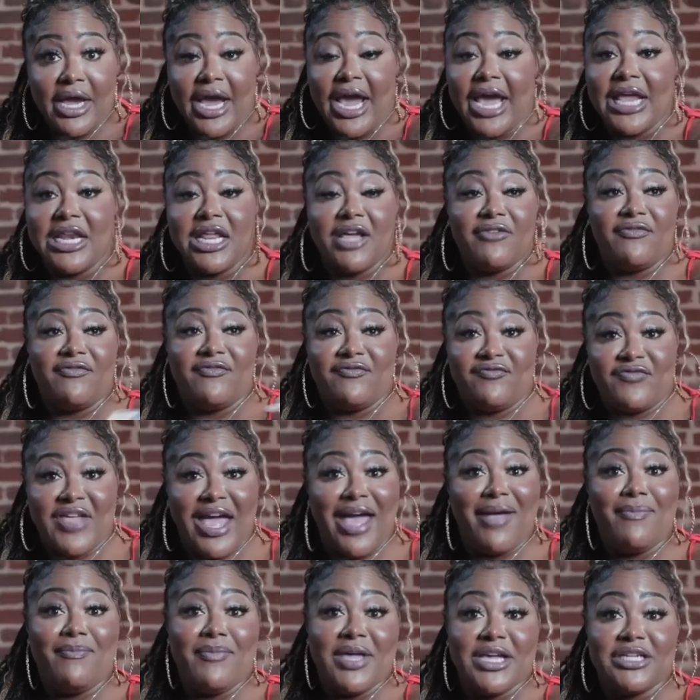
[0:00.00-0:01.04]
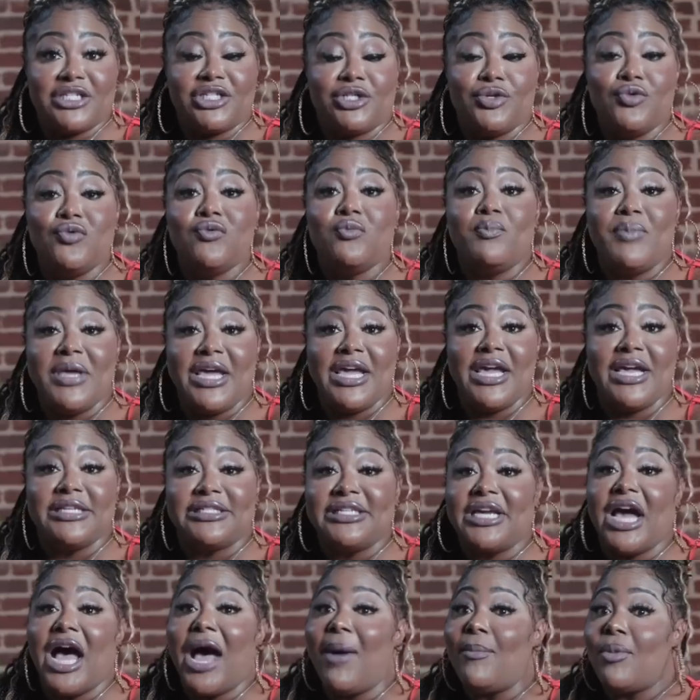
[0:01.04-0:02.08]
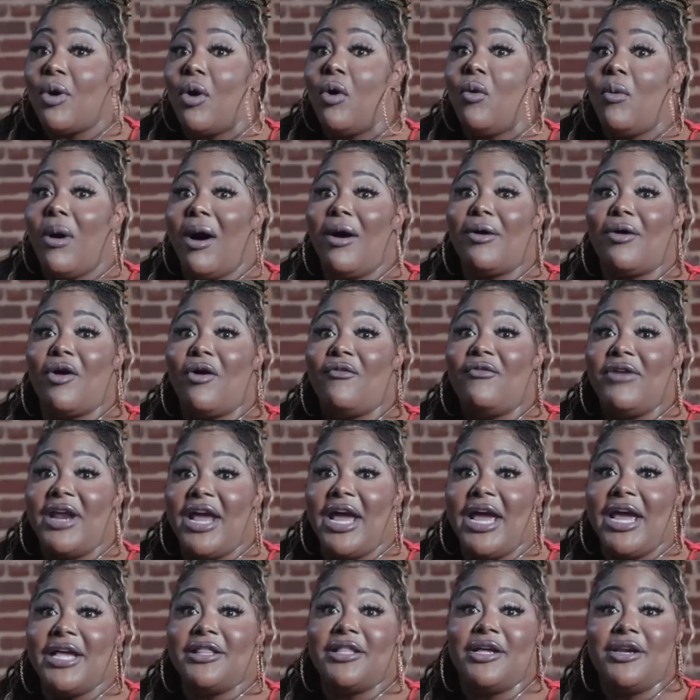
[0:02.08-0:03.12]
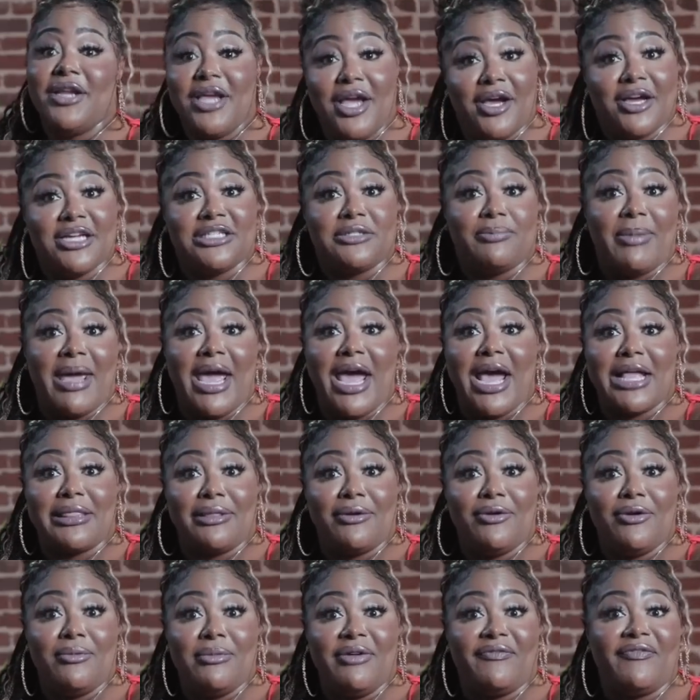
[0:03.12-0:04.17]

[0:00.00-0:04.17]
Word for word: And if that bitch too busy, I'm gonna walk over there in the niggas' bathroom.